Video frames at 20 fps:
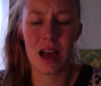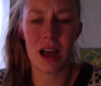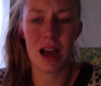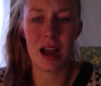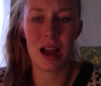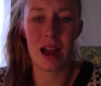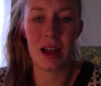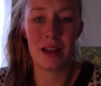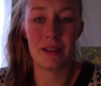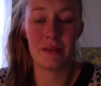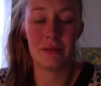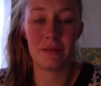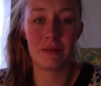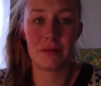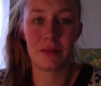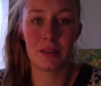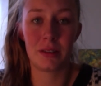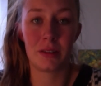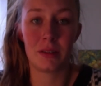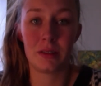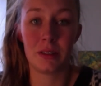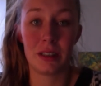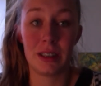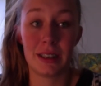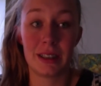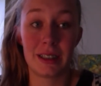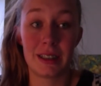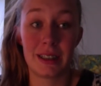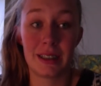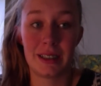have called it
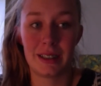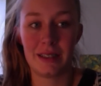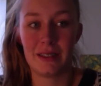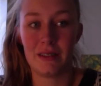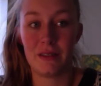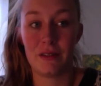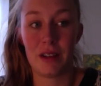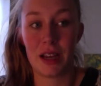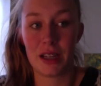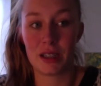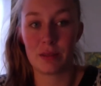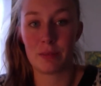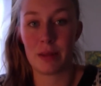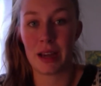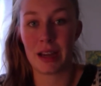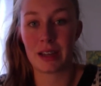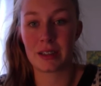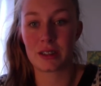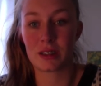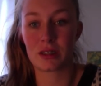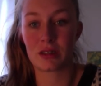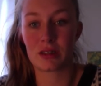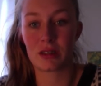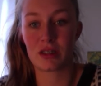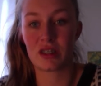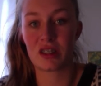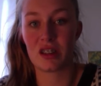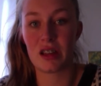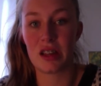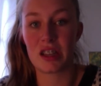flashbacks
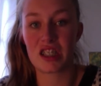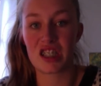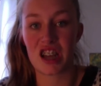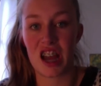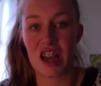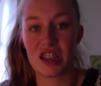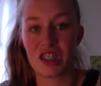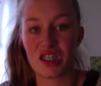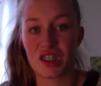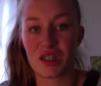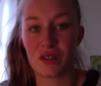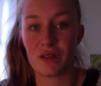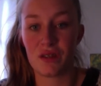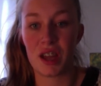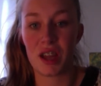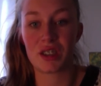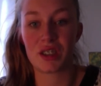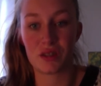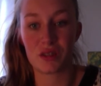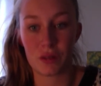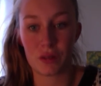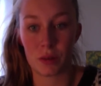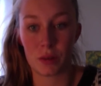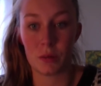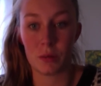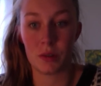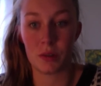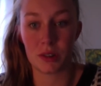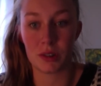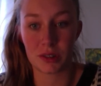/ flash
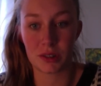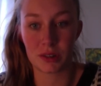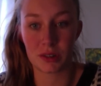forward.